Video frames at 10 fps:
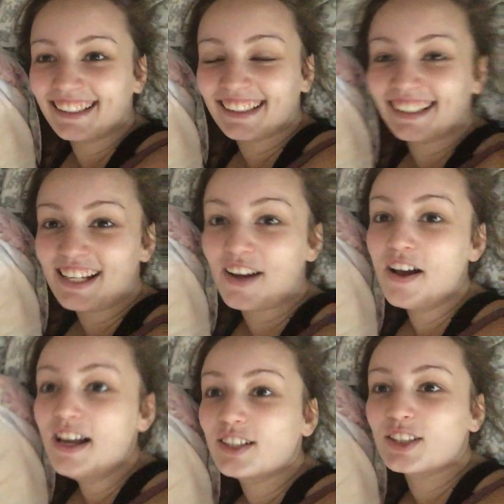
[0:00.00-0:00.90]
there you go.
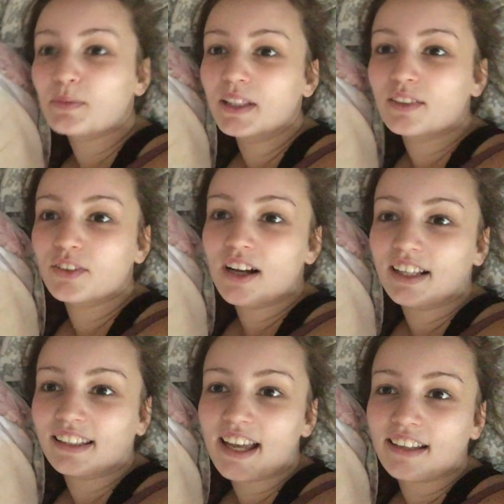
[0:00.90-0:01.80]
Just be in the vlog
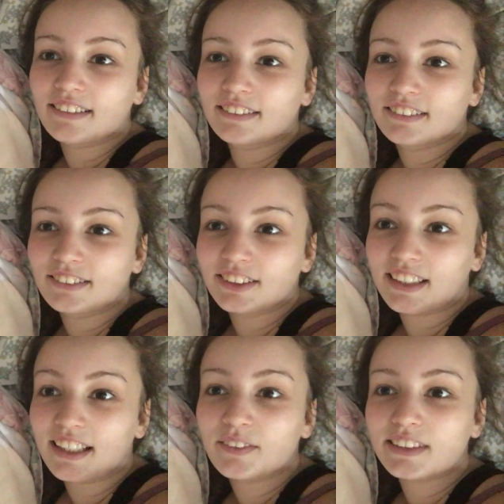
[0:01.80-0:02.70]
like that. Just,
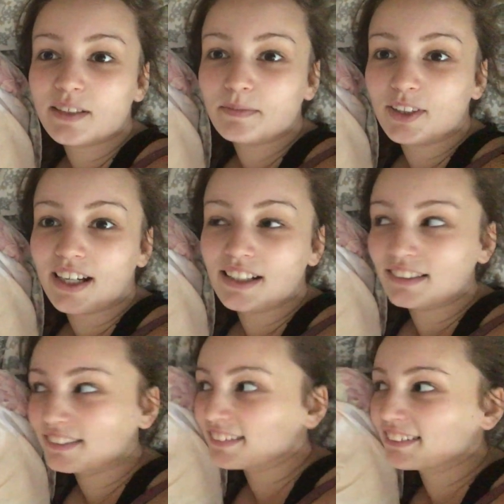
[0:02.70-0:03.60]
hey, what's up, you guys?
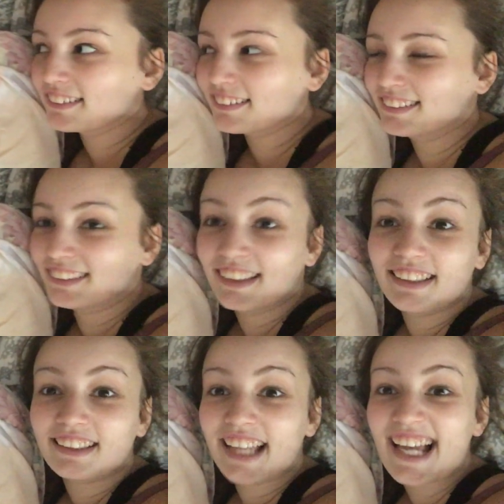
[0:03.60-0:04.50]

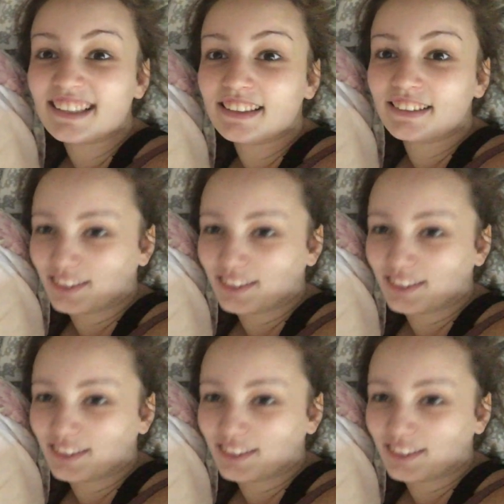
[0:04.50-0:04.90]
Yes.